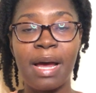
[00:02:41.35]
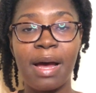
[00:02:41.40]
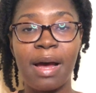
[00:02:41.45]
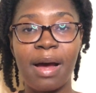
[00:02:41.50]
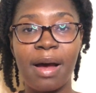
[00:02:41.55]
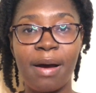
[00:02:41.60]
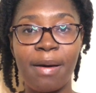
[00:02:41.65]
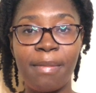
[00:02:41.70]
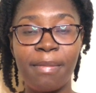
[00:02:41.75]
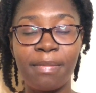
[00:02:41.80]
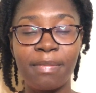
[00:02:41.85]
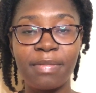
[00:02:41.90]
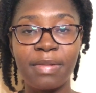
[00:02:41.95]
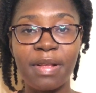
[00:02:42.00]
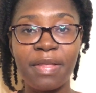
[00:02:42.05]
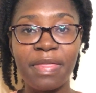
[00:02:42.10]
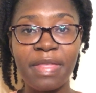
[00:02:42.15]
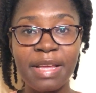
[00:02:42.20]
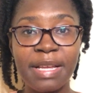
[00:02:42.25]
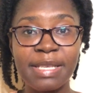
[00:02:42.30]
the
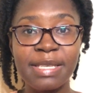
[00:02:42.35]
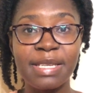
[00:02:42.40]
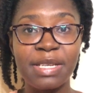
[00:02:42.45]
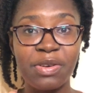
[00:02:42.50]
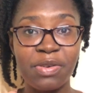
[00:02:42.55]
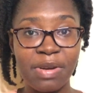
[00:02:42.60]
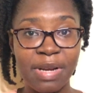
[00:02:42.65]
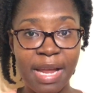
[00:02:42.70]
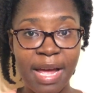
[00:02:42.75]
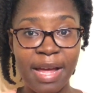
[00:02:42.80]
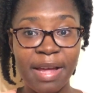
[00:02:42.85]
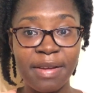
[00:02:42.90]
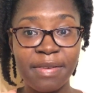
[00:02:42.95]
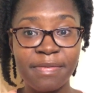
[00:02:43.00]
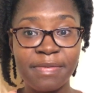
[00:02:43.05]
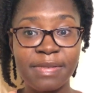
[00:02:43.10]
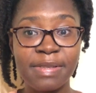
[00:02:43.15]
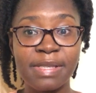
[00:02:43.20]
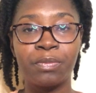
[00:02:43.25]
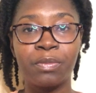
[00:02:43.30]
things in our
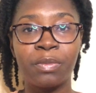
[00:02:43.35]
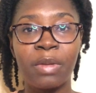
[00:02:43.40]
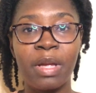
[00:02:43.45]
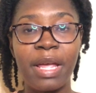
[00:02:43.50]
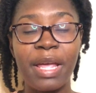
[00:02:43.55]
lives.